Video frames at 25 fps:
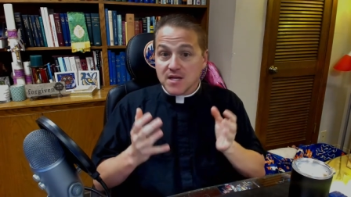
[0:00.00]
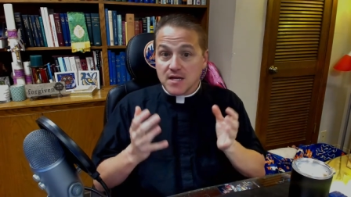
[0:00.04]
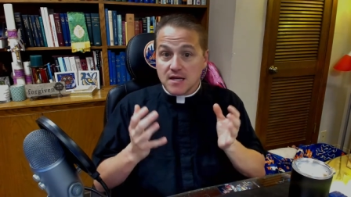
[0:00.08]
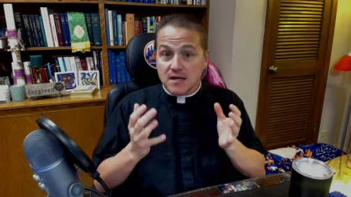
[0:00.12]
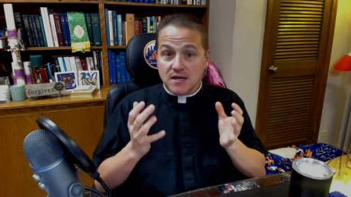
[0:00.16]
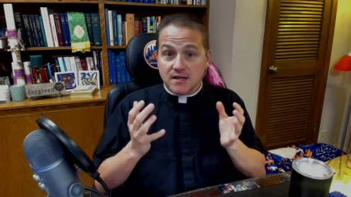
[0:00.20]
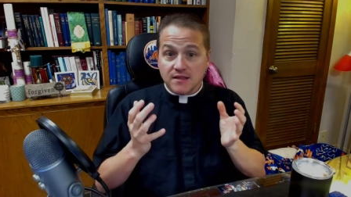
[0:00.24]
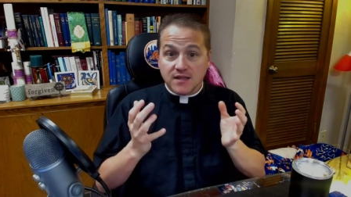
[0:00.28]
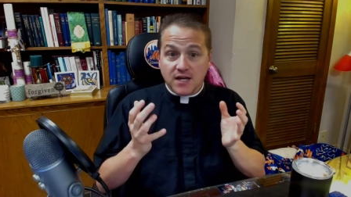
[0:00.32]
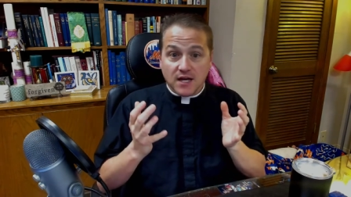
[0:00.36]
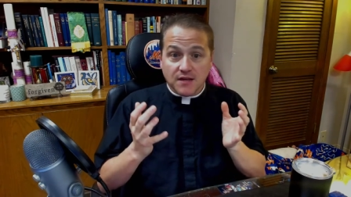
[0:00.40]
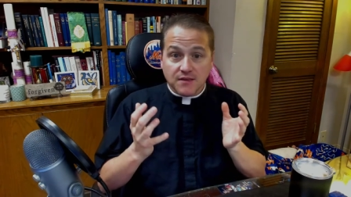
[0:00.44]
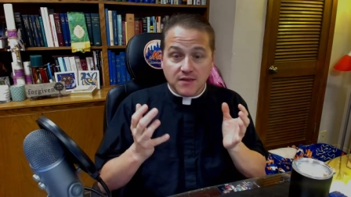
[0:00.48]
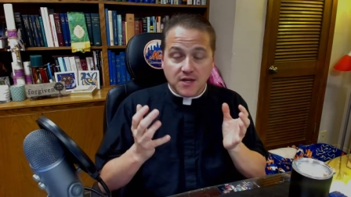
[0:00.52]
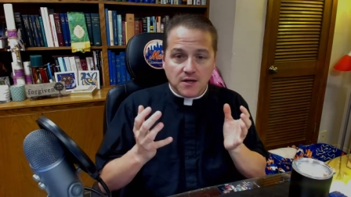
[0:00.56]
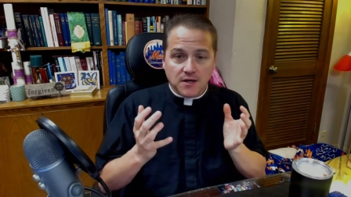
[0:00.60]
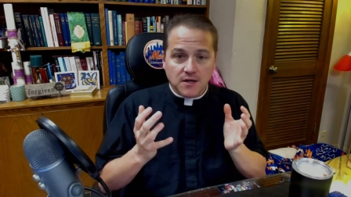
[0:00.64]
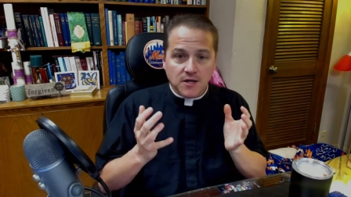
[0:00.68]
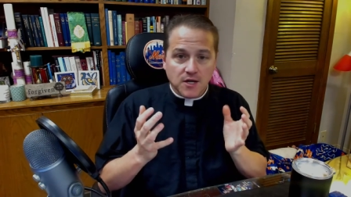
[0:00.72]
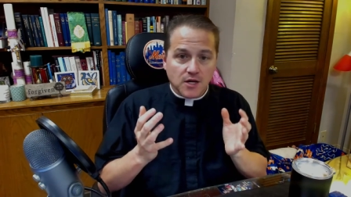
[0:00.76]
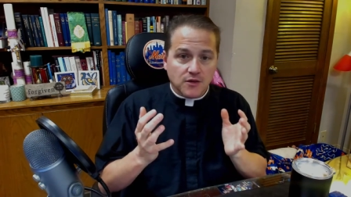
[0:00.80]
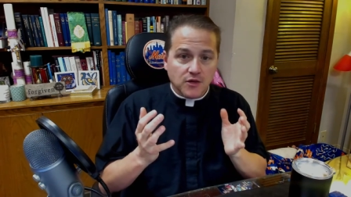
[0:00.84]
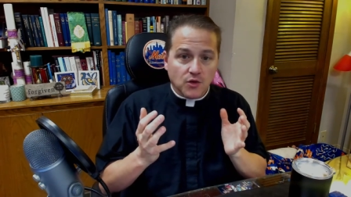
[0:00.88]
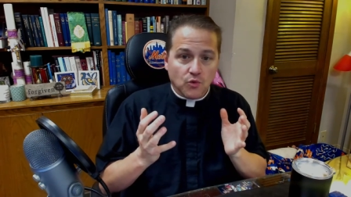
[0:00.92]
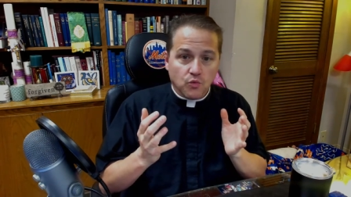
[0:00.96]
The, the,
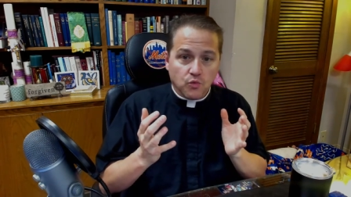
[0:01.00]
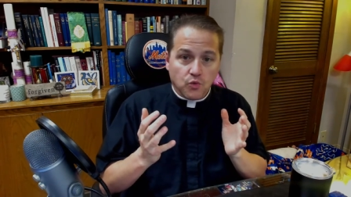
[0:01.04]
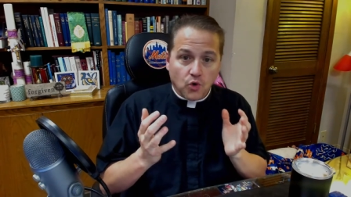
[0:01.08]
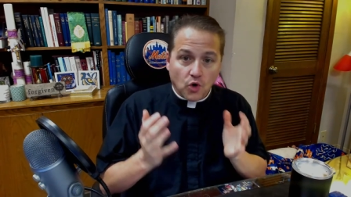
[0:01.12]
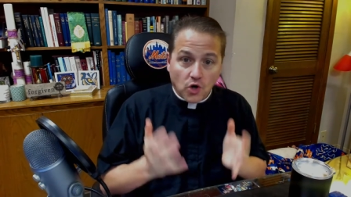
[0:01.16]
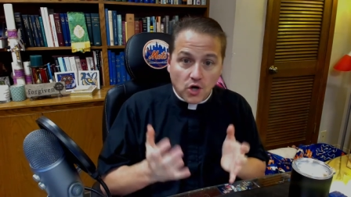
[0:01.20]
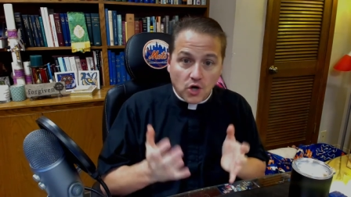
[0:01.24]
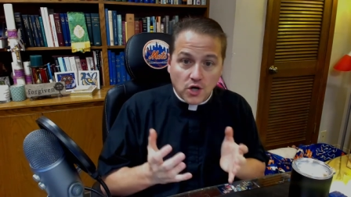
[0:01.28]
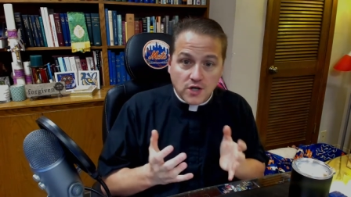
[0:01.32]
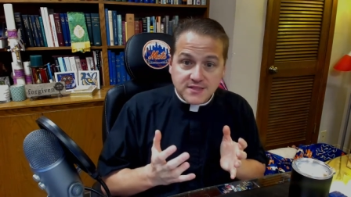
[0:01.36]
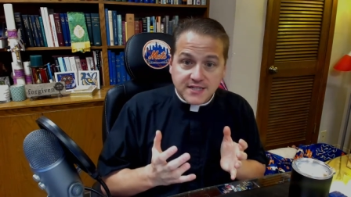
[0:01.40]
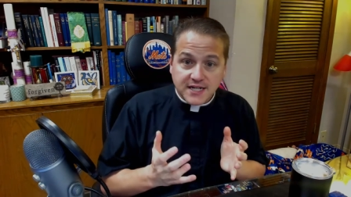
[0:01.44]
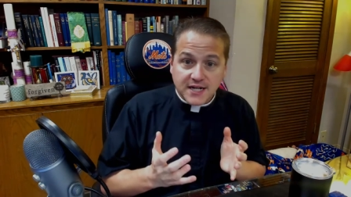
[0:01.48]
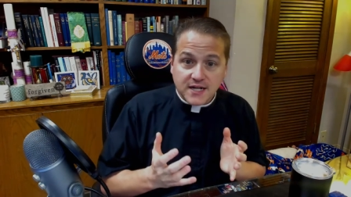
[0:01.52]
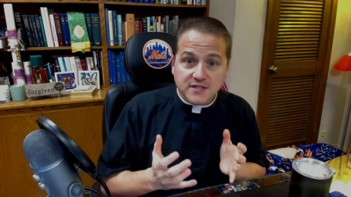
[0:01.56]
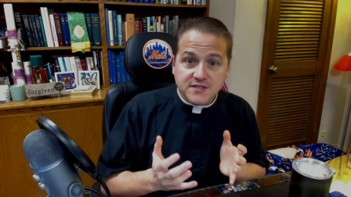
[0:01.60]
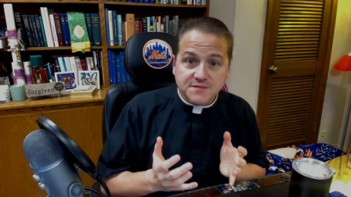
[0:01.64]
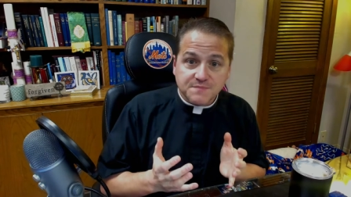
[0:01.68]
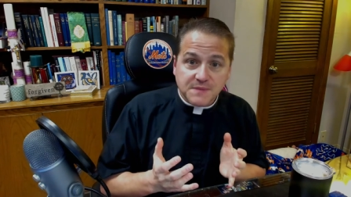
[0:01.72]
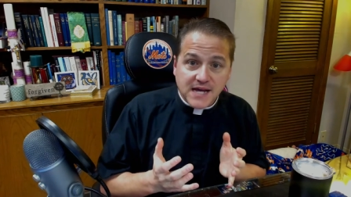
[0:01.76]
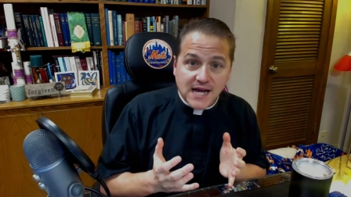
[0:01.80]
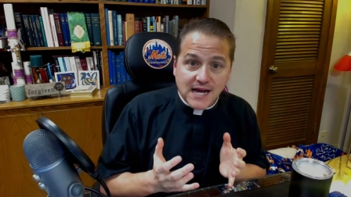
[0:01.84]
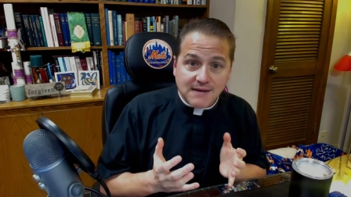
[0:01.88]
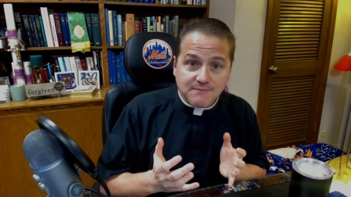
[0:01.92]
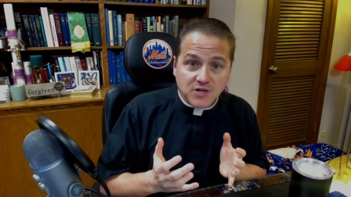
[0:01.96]
the world tells
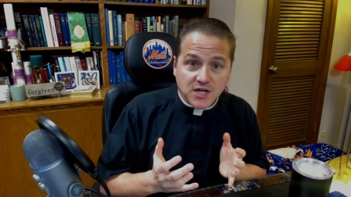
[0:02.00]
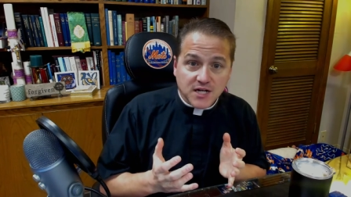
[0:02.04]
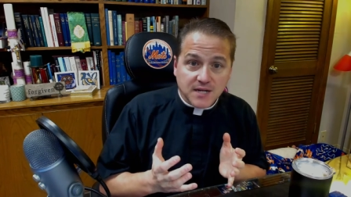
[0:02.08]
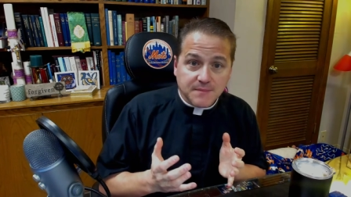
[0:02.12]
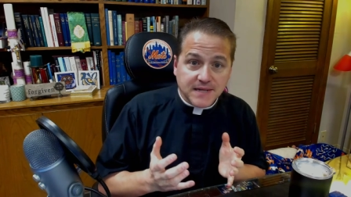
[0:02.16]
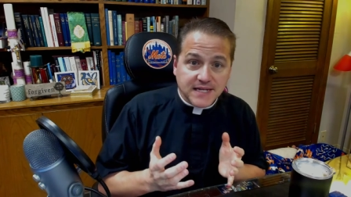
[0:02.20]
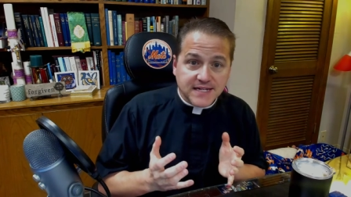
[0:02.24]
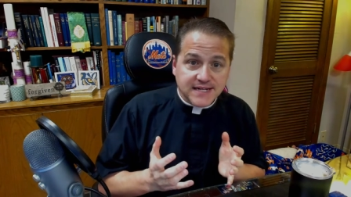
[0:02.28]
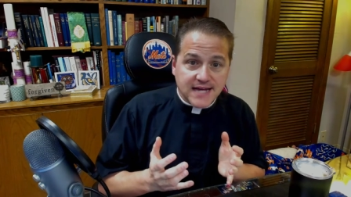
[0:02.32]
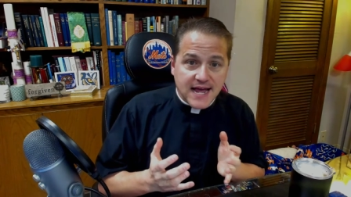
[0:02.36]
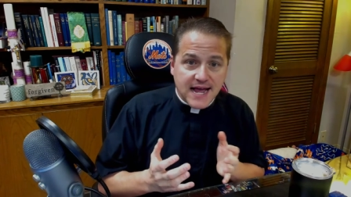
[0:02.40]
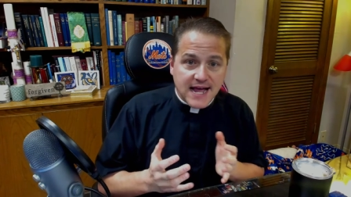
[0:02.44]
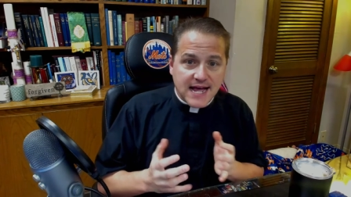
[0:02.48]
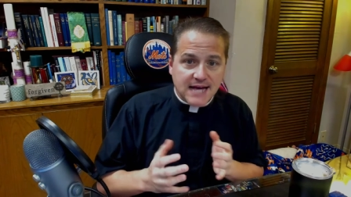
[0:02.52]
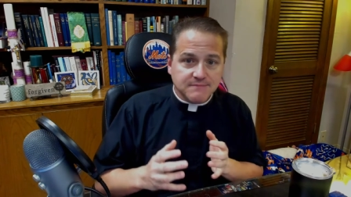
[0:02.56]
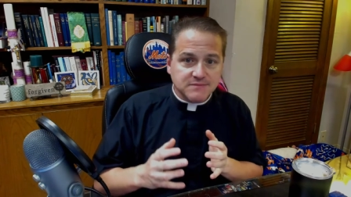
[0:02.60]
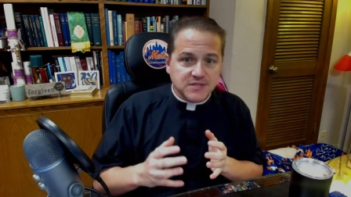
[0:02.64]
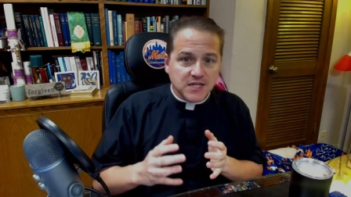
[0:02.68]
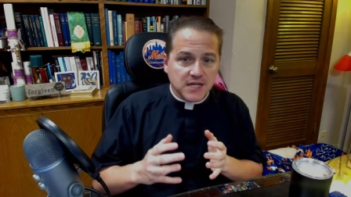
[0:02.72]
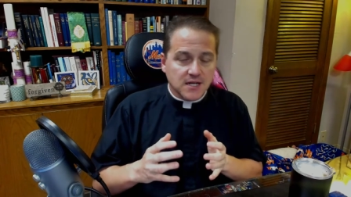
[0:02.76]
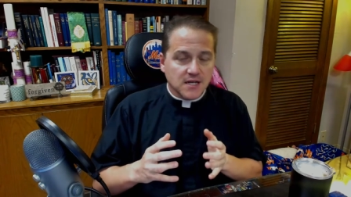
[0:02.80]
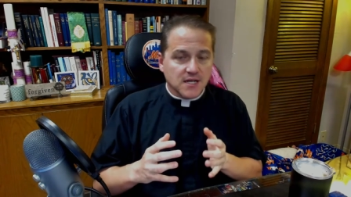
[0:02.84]
me I'm going to be damned.